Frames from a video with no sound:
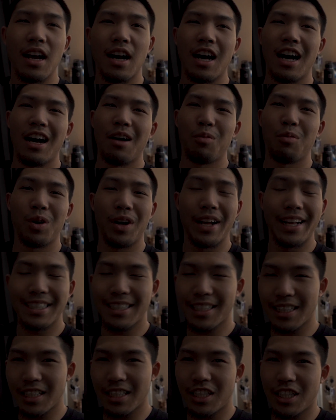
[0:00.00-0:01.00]
We'll head
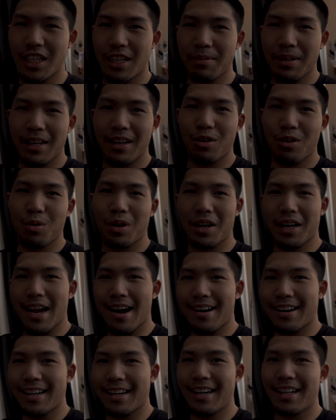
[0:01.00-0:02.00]
to the gym, get a
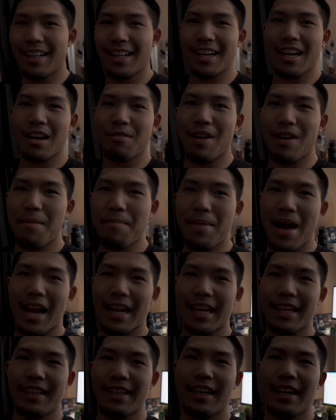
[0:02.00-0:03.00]
workout in, and then come right
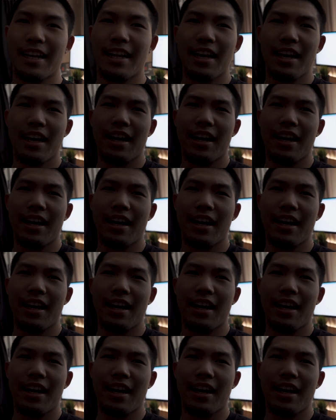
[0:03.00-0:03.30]
back, and then